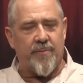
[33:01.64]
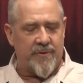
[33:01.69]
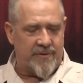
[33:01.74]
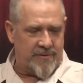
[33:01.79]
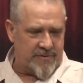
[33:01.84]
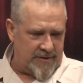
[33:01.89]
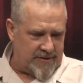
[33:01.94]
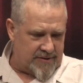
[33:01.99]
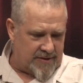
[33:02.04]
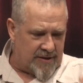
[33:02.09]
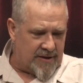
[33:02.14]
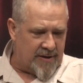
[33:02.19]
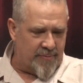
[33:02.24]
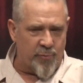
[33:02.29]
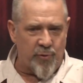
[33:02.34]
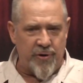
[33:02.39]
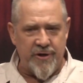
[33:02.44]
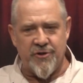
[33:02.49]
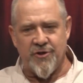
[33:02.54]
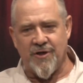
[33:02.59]
and says, you know, I'm
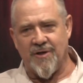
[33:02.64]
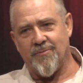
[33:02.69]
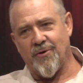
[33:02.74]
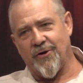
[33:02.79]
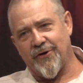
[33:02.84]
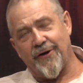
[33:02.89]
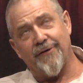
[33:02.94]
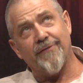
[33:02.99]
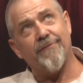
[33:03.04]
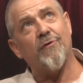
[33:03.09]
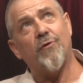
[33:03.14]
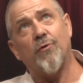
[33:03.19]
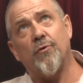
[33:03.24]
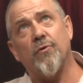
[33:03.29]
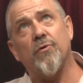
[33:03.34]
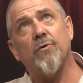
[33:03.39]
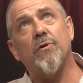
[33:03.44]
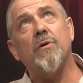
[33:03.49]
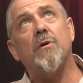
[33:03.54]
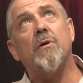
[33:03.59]
reaching, but I
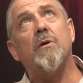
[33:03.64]
fall.